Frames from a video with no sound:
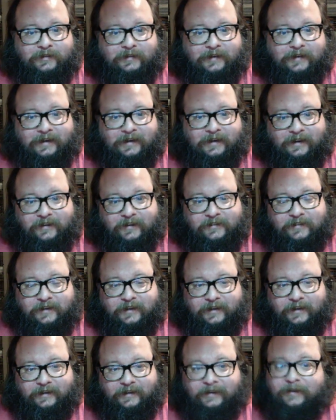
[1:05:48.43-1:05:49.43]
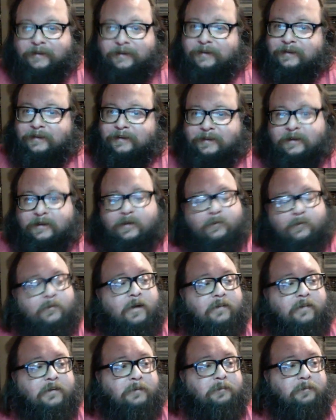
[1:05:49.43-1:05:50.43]
and I'll say,
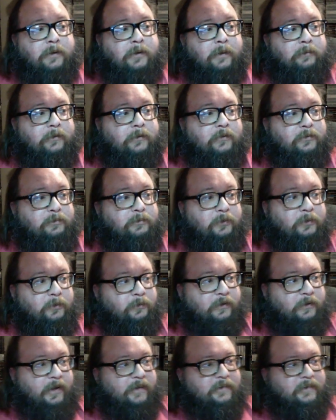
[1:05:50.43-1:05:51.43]
welcome to Popo's Poop Deck.